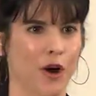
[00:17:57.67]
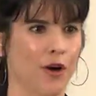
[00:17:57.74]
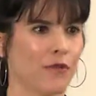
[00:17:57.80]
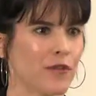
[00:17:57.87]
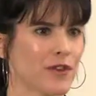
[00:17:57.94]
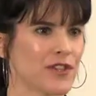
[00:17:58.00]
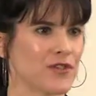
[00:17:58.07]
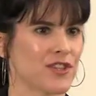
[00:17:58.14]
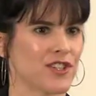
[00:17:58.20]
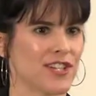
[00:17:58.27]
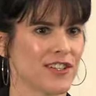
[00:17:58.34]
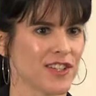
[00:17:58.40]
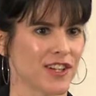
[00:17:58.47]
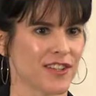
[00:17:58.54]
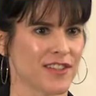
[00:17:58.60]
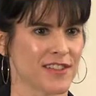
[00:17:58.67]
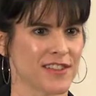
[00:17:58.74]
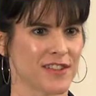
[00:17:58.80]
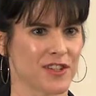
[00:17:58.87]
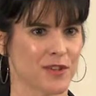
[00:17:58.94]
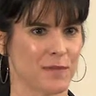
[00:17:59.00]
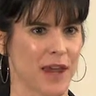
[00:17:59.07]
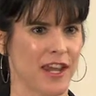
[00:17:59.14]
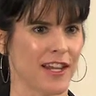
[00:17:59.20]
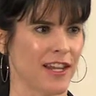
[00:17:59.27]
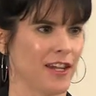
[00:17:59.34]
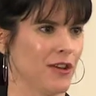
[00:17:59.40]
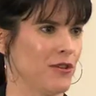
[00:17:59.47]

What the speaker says: over strategic decision making,